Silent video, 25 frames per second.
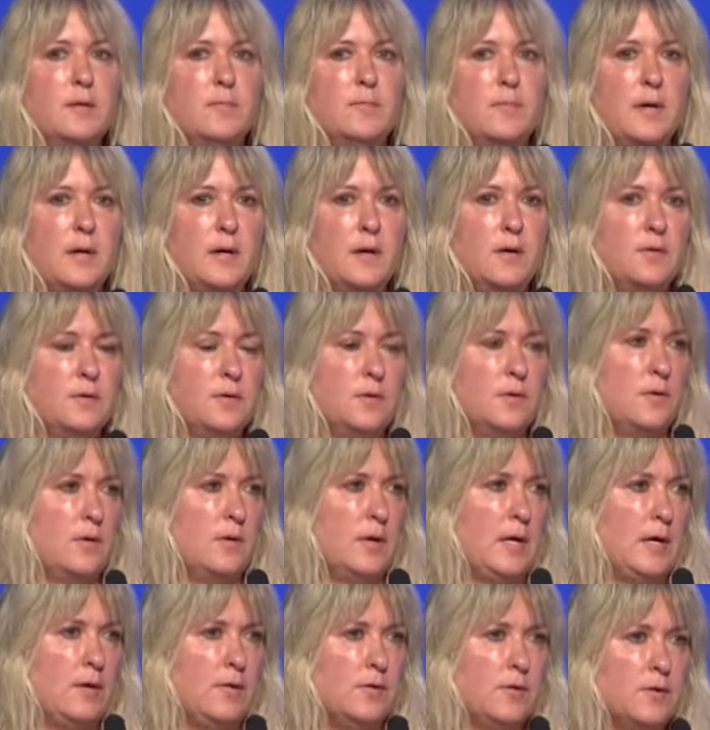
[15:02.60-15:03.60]
about you
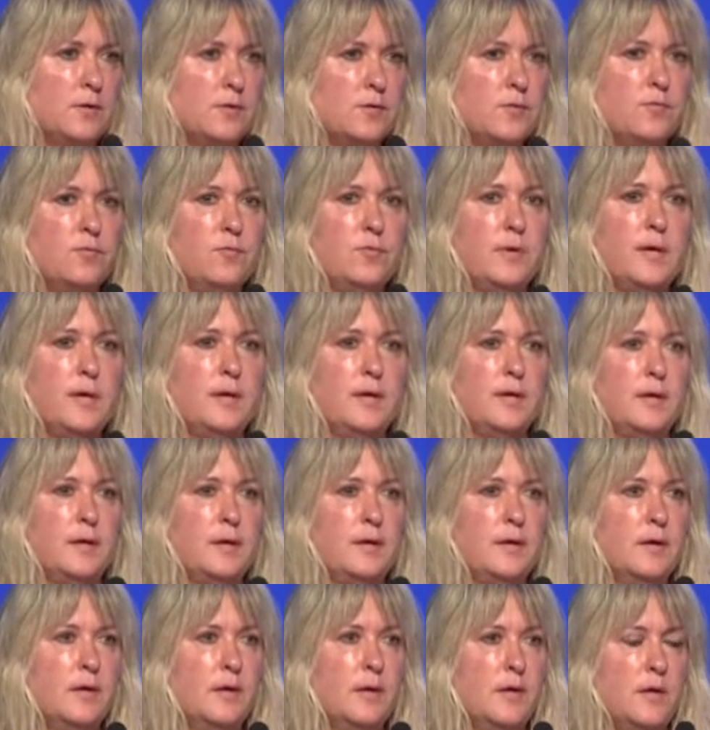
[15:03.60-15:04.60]
know how they're
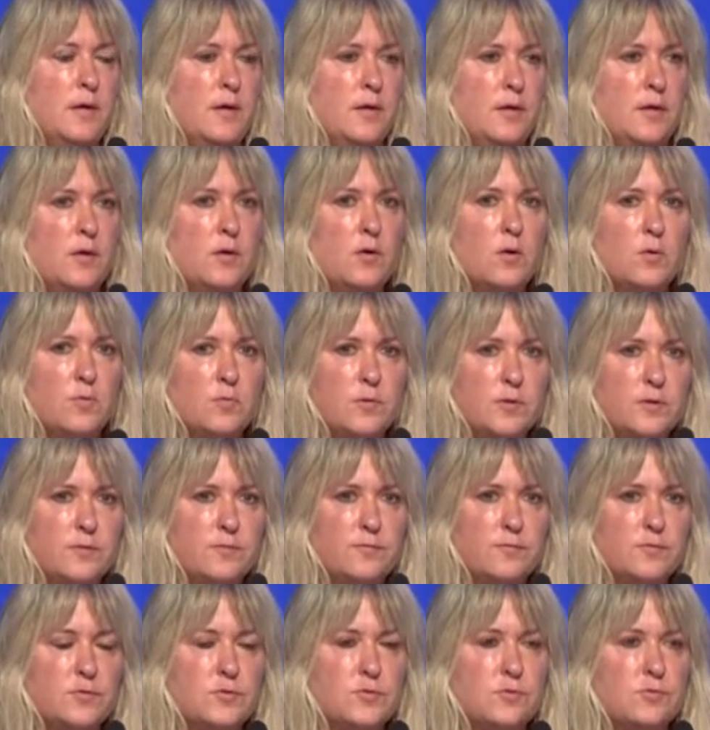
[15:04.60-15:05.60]
creating their own
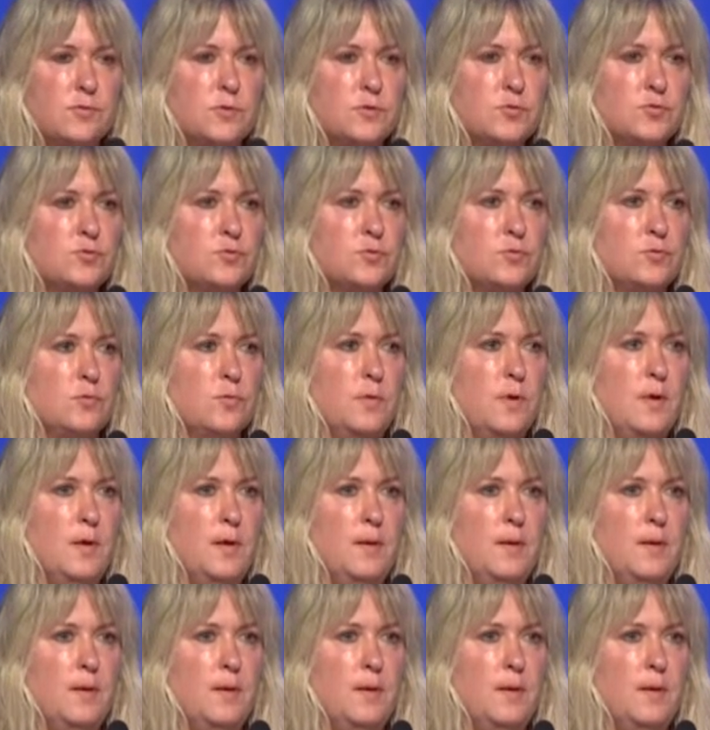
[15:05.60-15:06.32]
infrastructure.